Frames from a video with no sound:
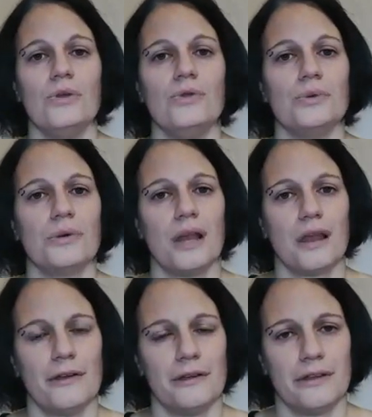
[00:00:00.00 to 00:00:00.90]
you will
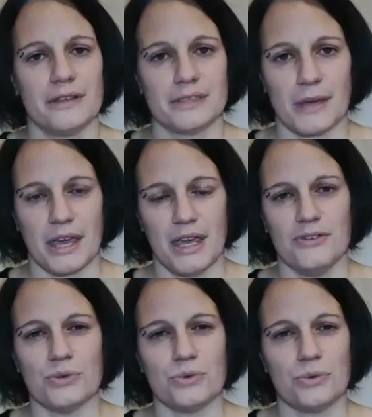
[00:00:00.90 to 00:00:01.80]
learn this
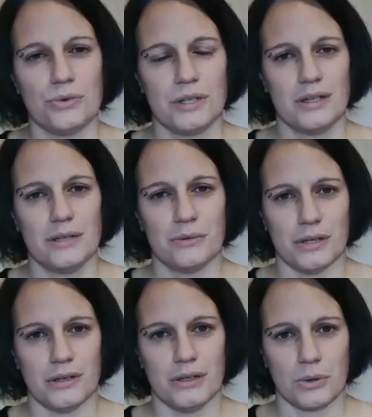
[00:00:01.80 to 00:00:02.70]
behavior really,
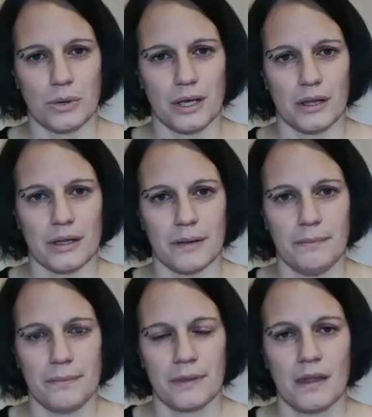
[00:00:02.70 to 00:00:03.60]
really quickly,
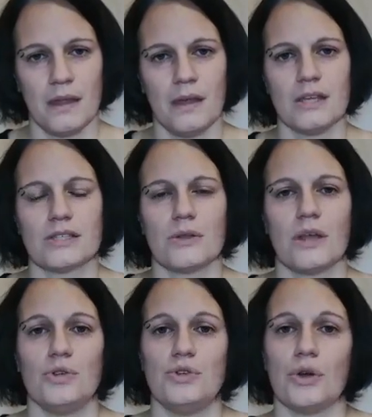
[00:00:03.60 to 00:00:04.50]
so
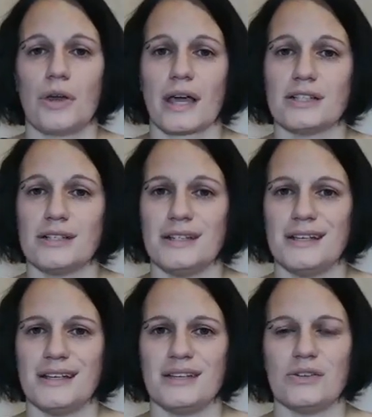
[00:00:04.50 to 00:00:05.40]
that you don't actually
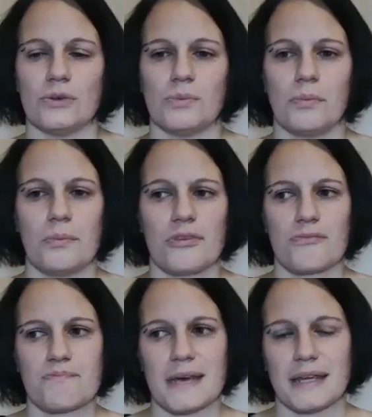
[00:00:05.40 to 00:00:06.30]
need to
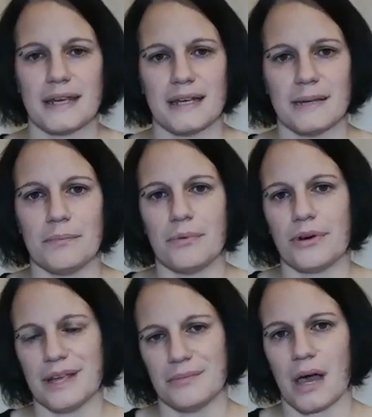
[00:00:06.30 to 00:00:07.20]
spend any
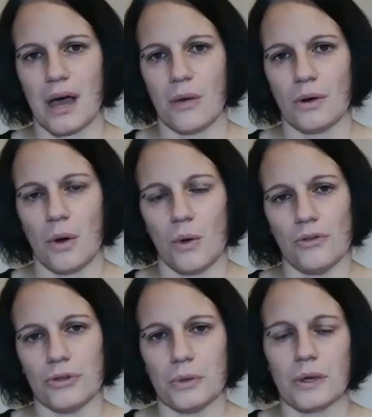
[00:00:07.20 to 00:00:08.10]
brain power on
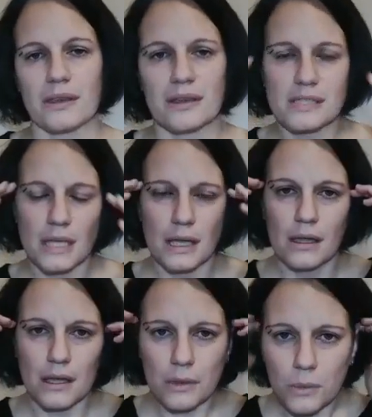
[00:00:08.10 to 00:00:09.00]
doing this.
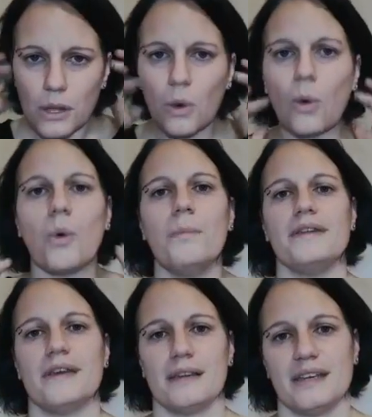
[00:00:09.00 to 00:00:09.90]
It will all be
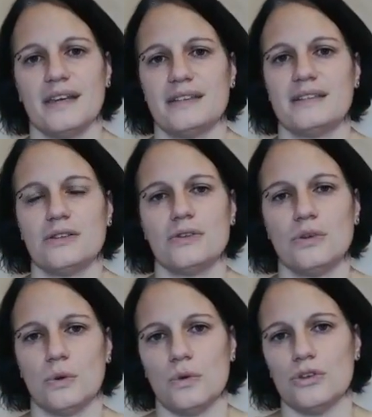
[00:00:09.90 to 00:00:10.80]
delegated to
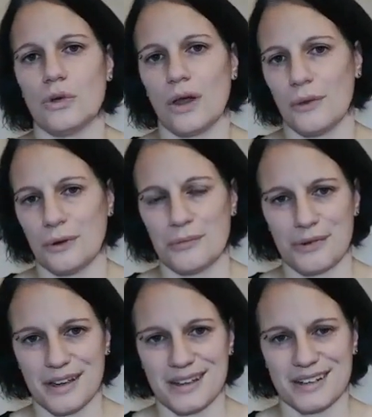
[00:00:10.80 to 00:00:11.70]
your lower
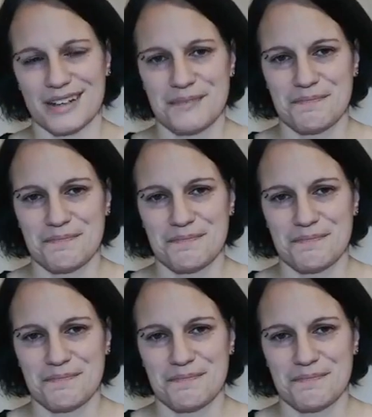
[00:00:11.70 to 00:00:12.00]
brain.